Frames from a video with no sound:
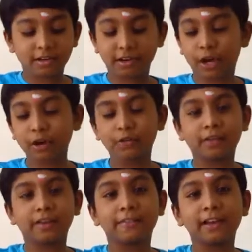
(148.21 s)
Now
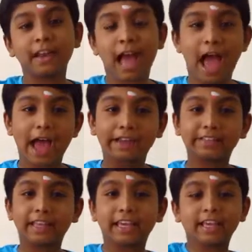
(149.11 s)
we will add
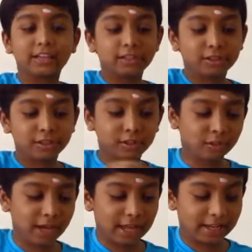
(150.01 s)
the
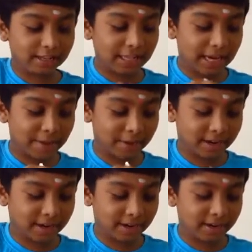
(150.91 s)
sugar in the
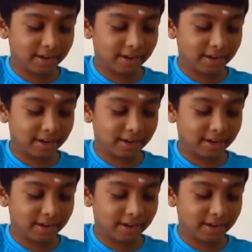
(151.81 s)
lemonade.